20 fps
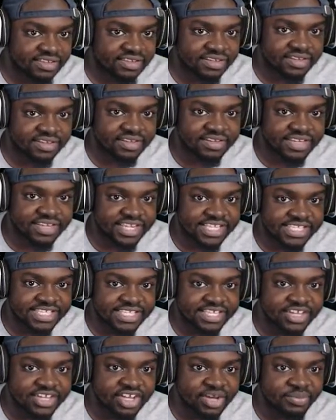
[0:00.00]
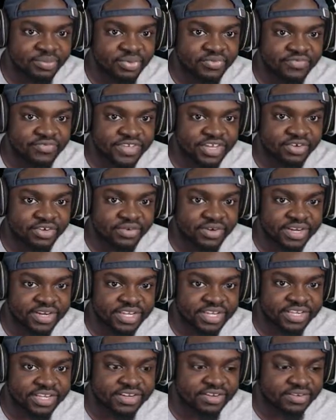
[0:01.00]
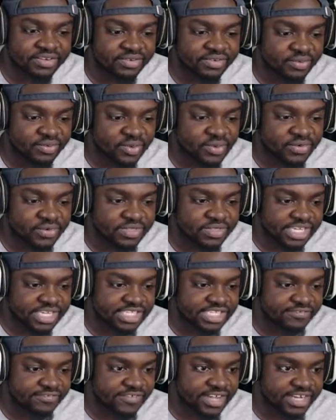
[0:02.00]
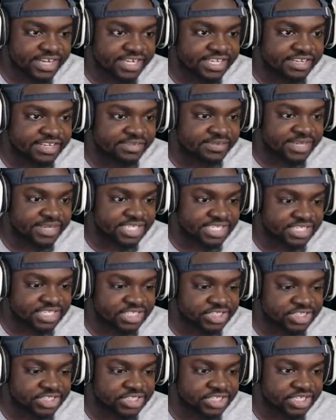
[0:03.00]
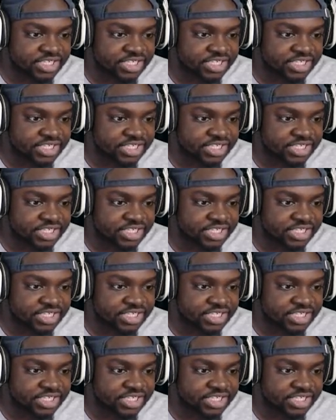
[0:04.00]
Dancing couple figurine. Rotate to find hidden message.